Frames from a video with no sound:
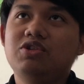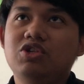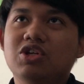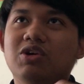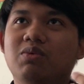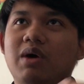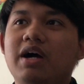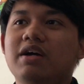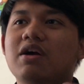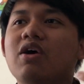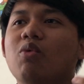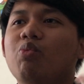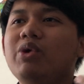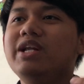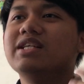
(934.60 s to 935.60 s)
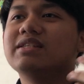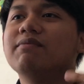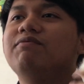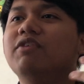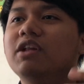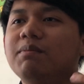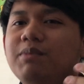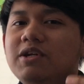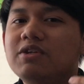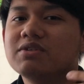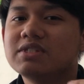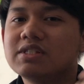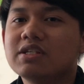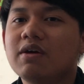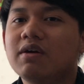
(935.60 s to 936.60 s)
you know what, we need some
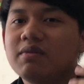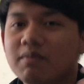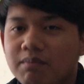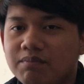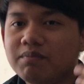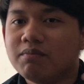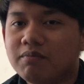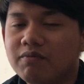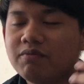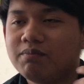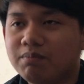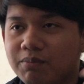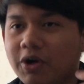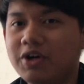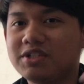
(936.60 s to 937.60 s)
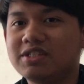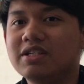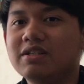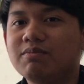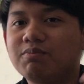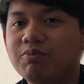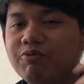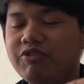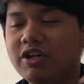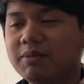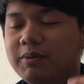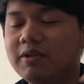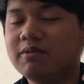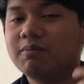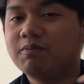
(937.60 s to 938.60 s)
Filipinos person
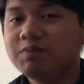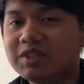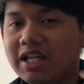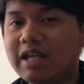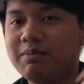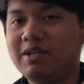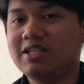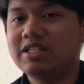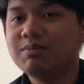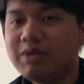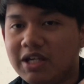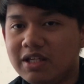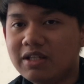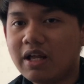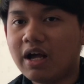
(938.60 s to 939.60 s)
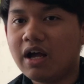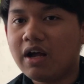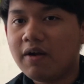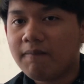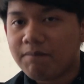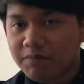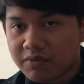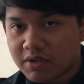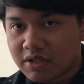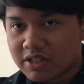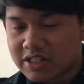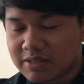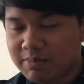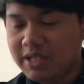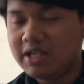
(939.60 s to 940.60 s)
Filipino celebrities to be in the
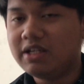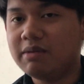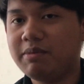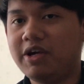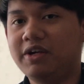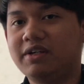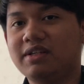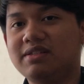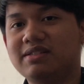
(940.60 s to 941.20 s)
to be in American